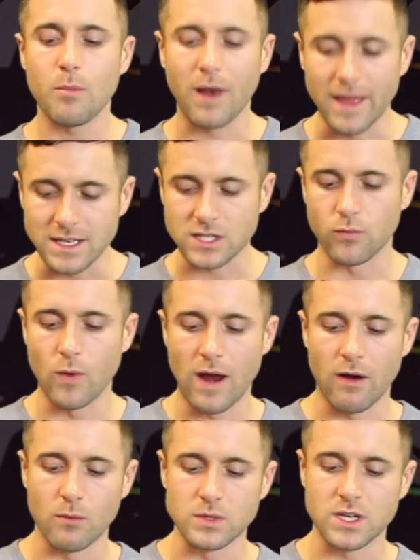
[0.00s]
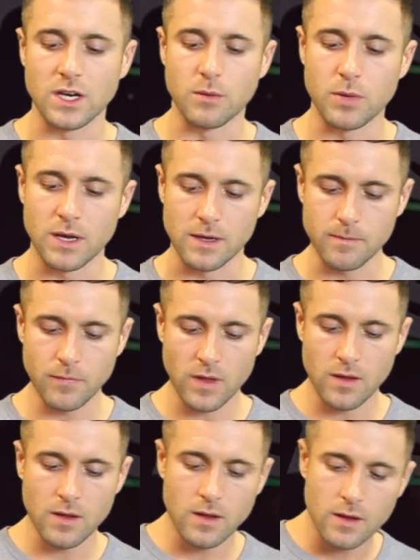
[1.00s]
place of where it was going to be.
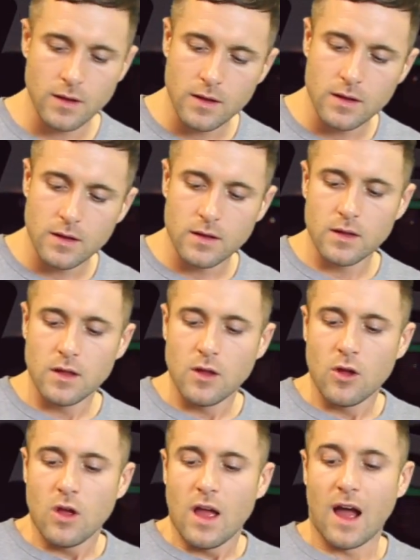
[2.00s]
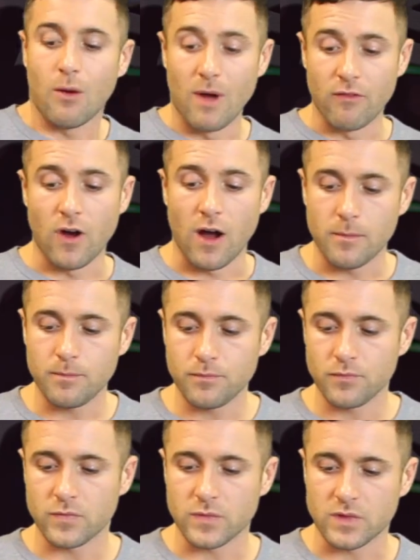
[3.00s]
However,
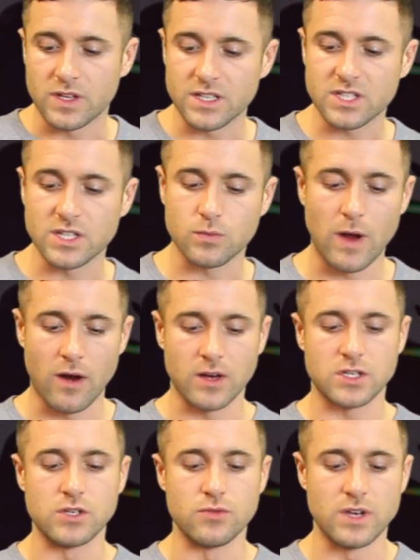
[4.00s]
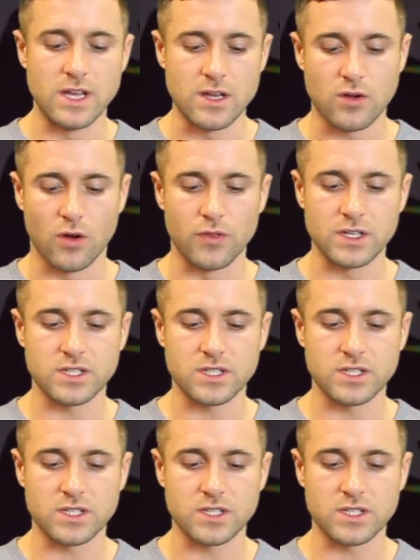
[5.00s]
this is where it's unique on